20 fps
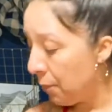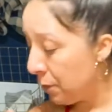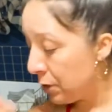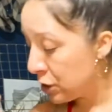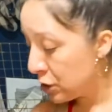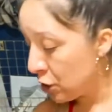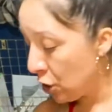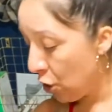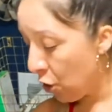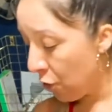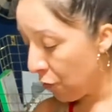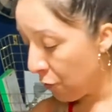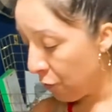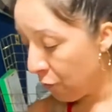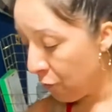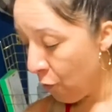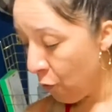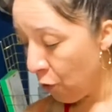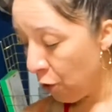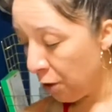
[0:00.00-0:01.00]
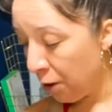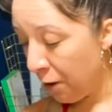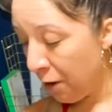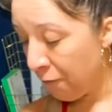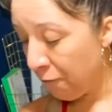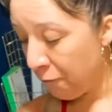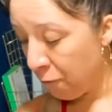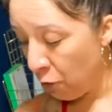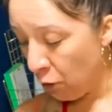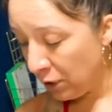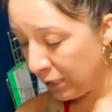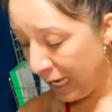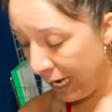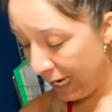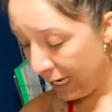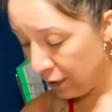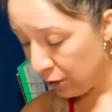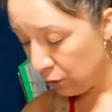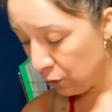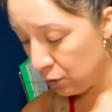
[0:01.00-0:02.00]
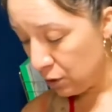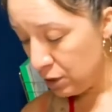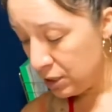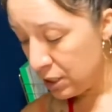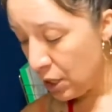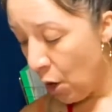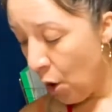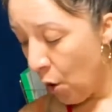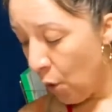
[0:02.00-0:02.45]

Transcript: So for 4 candles,